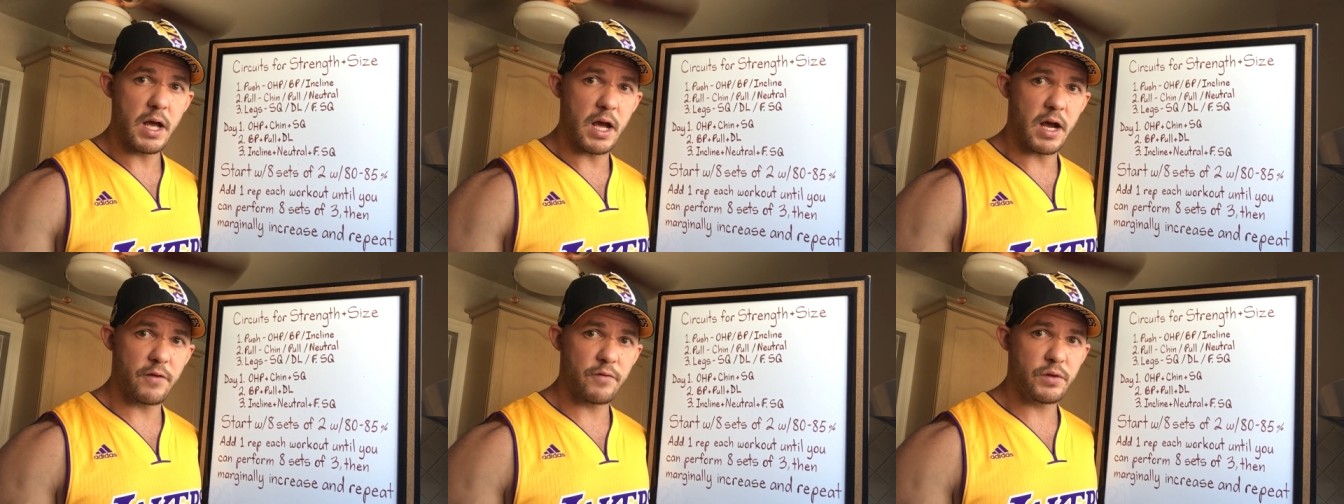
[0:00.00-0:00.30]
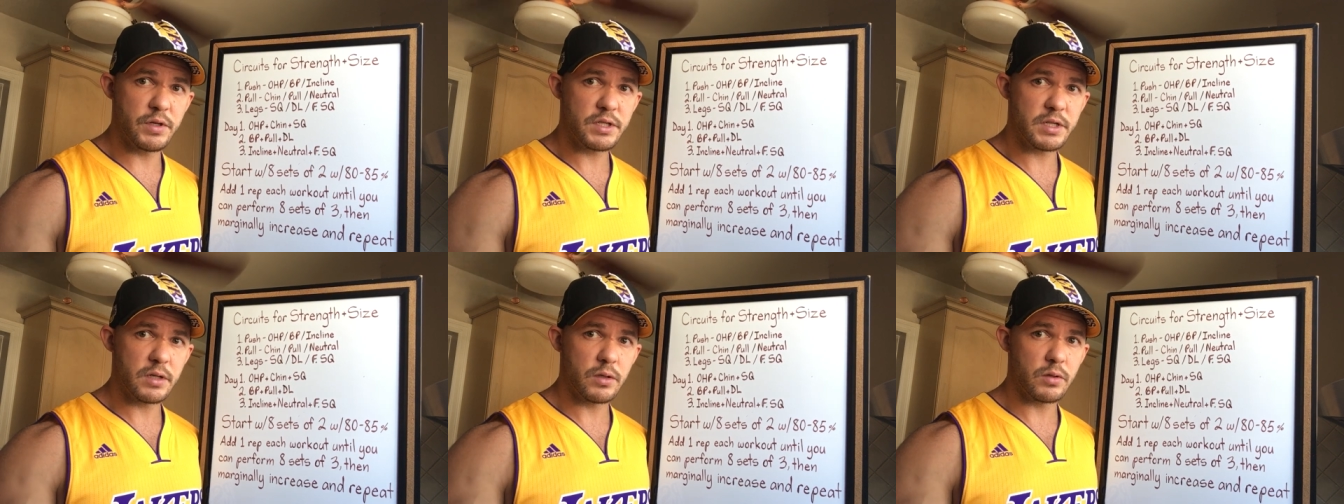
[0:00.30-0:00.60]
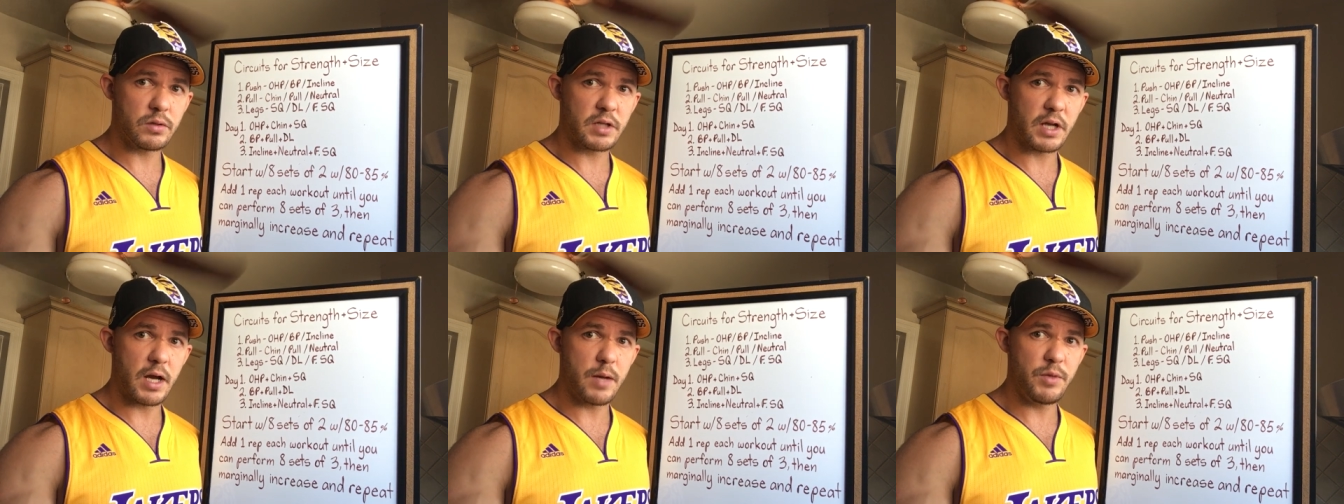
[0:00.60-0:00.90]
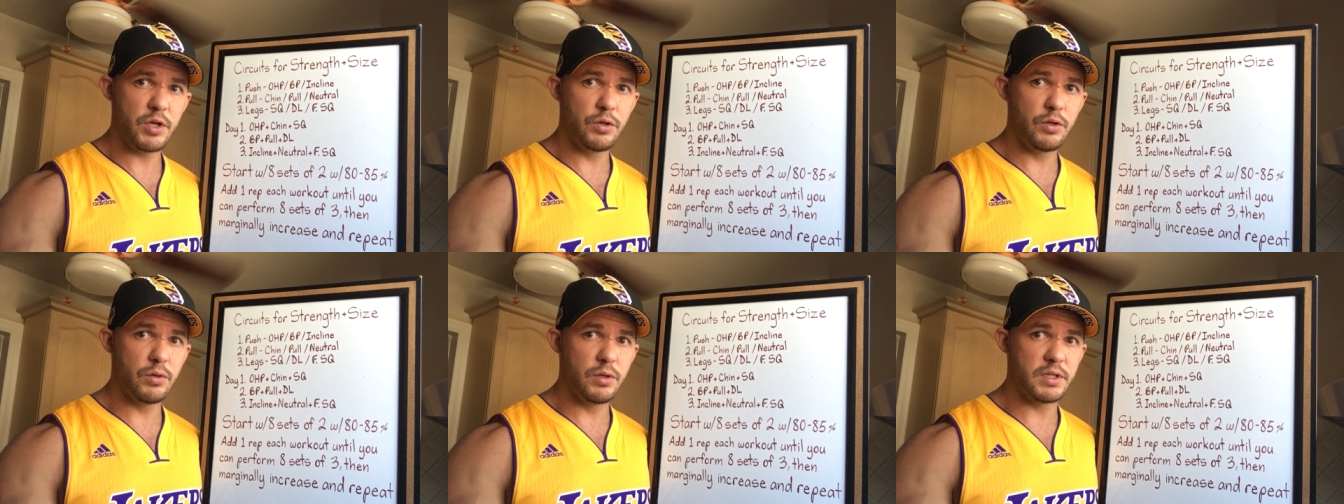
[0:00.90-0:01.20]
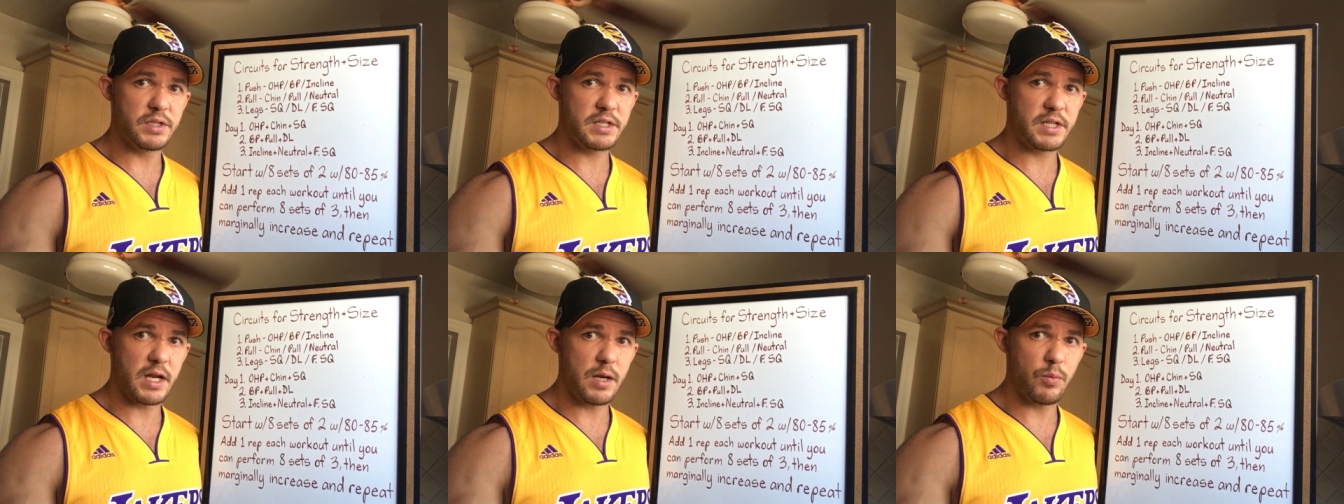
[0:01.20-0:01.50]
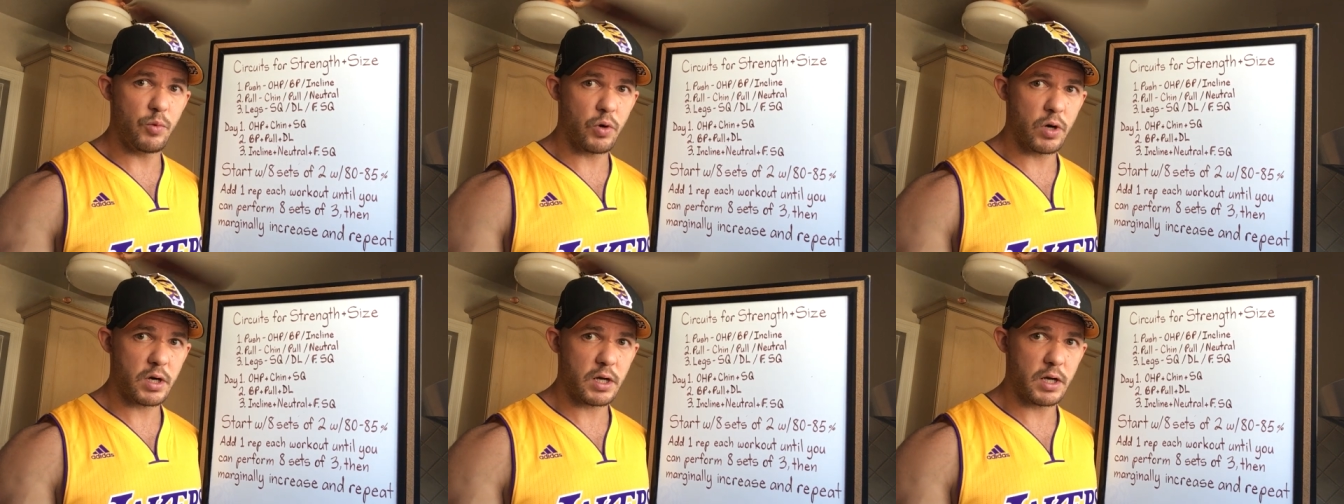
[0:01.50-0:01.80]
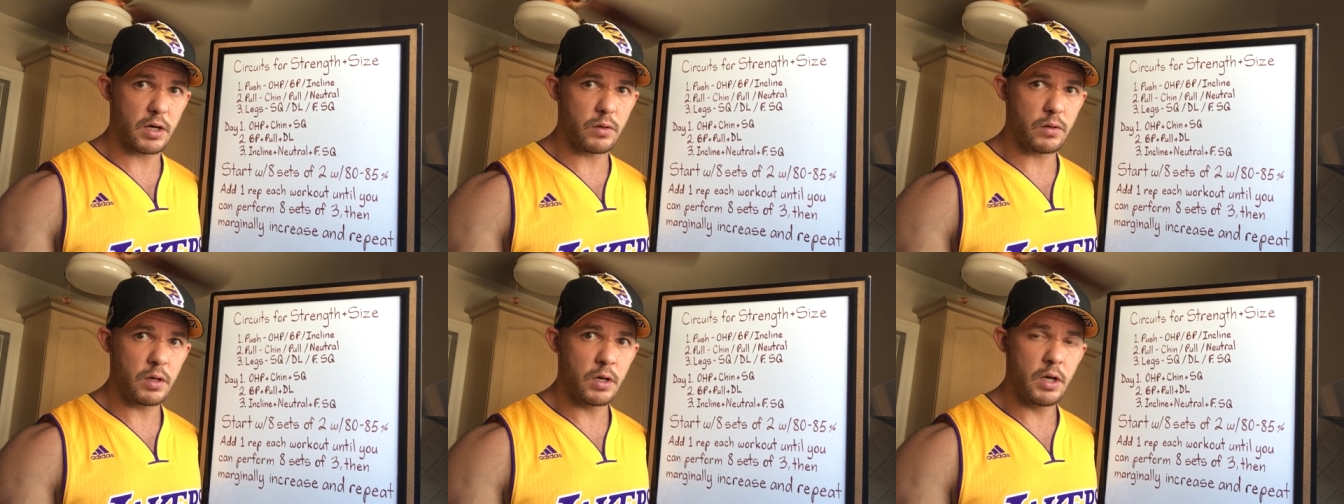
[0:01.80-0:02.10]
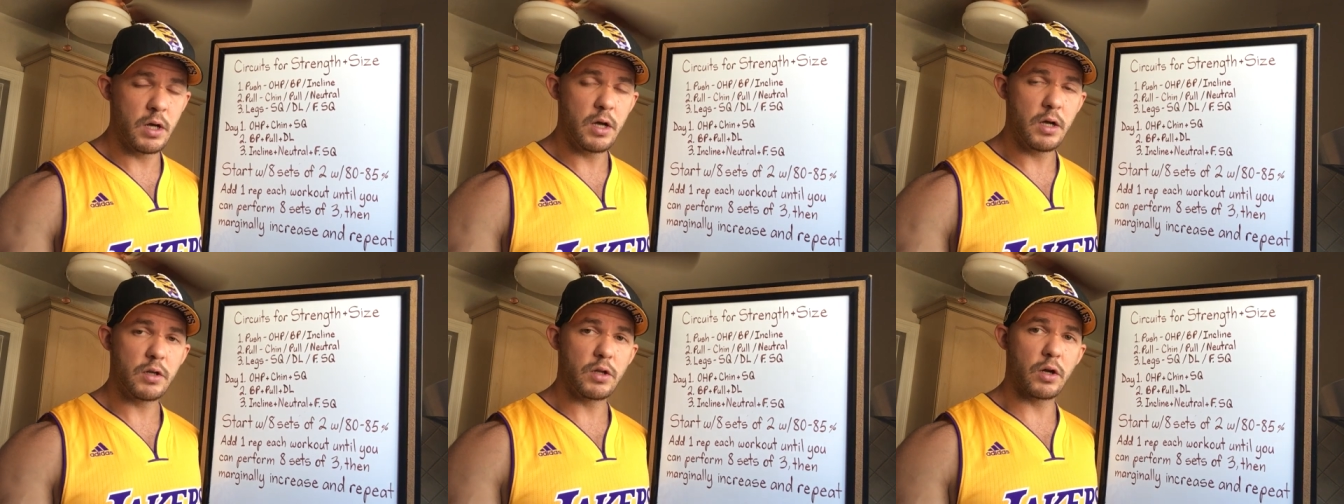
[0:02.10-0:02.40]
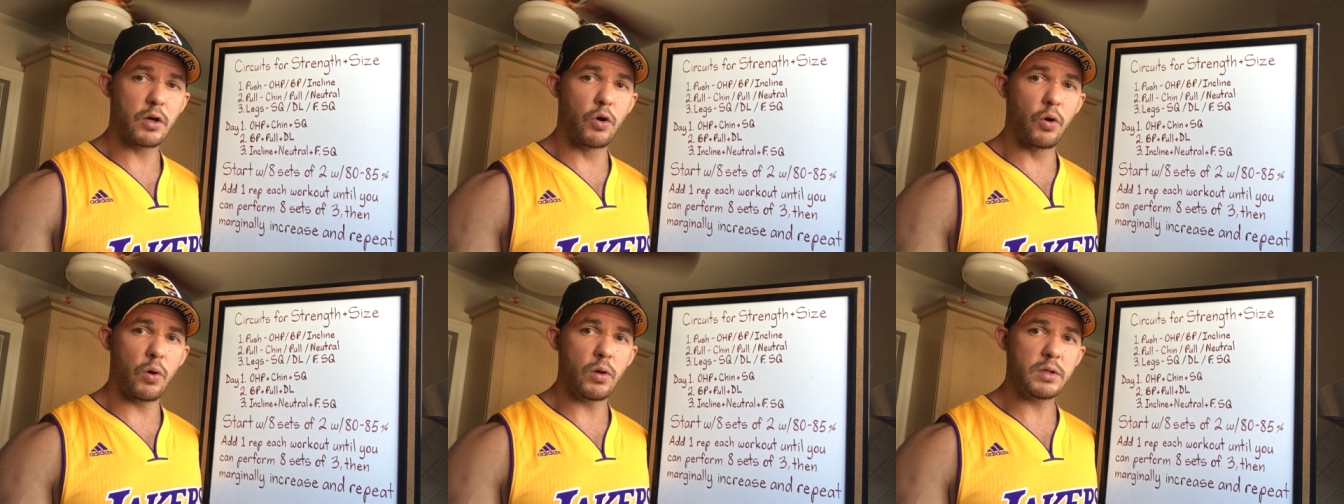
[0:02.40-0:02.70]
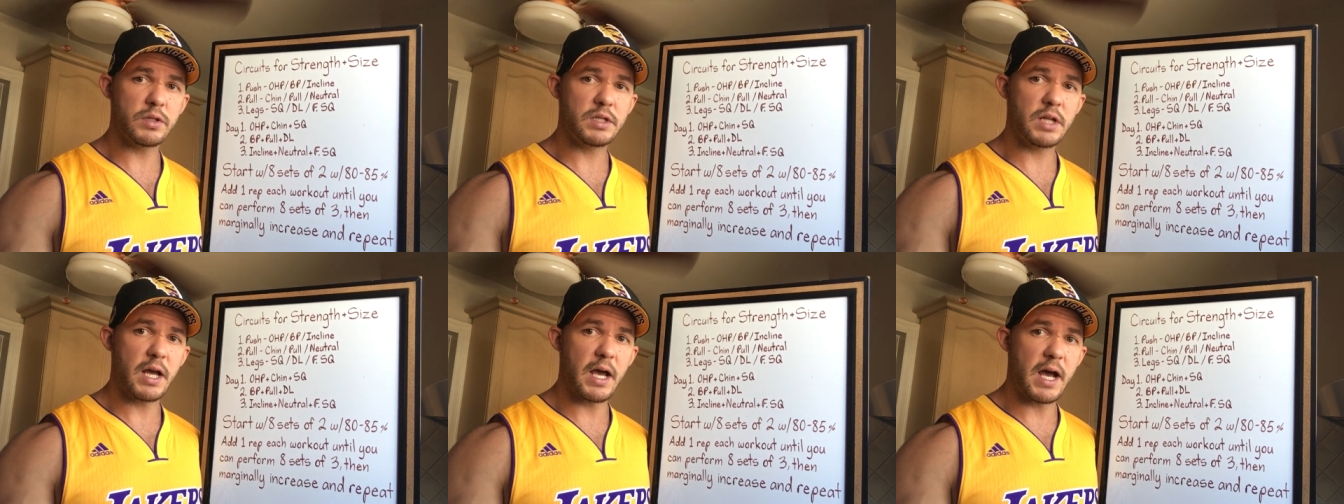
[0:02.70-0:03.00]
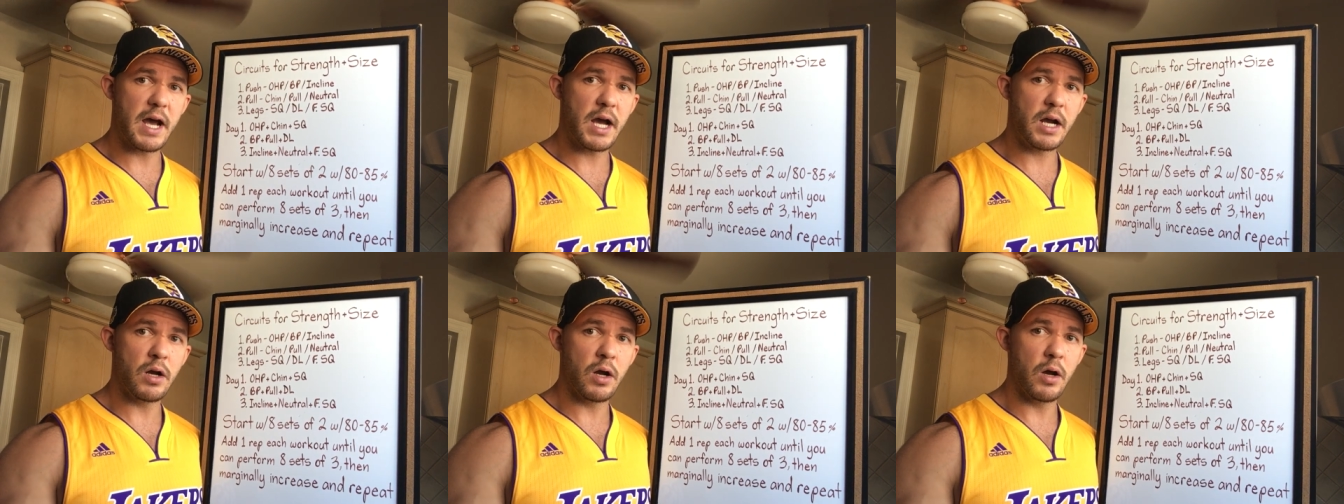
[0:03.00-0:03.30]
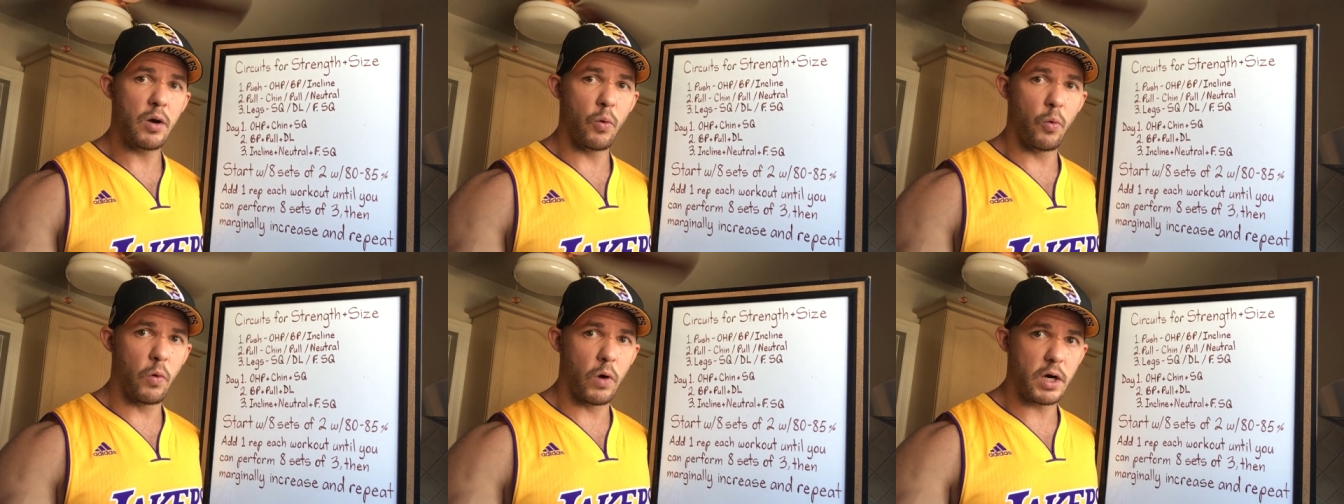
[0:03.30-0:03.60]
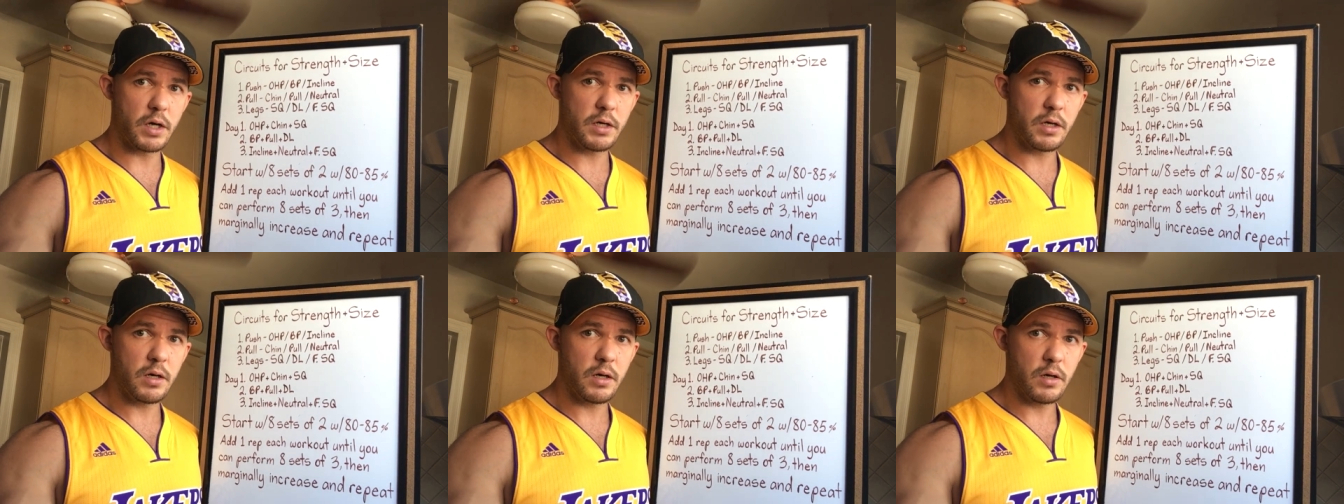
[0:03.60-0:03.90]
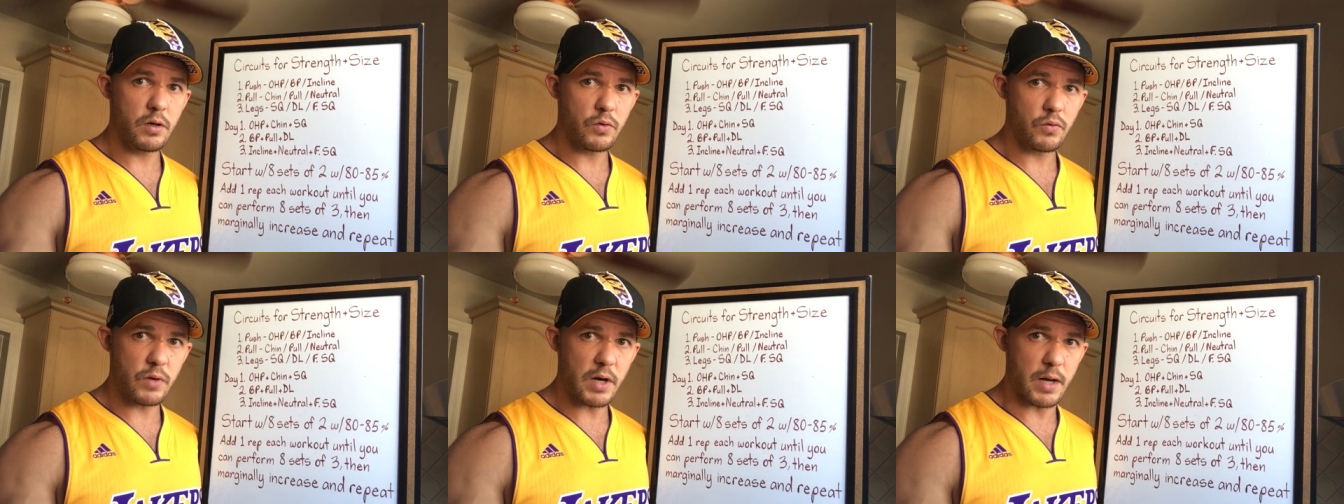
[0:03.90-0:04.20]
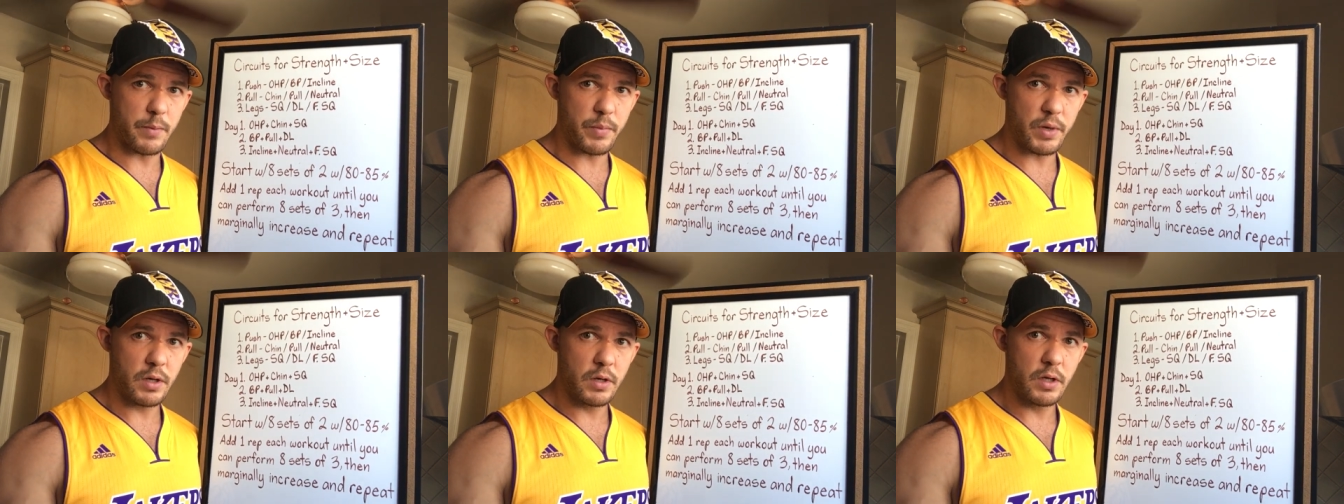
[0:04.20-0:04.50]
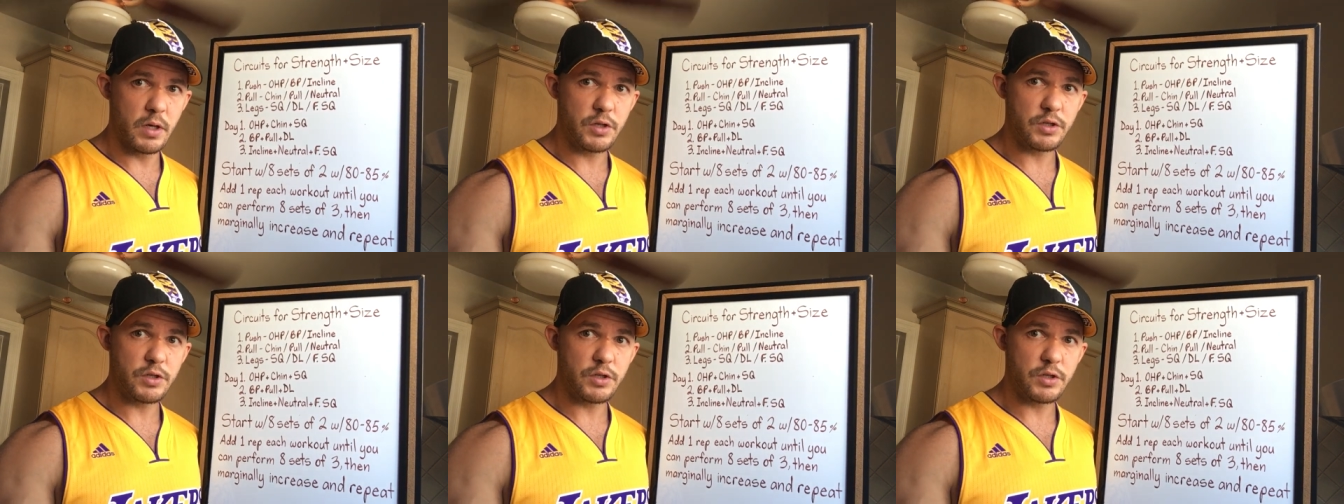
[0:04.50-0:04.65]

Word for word: Every single time you do the same workout, the goal is to add one rep.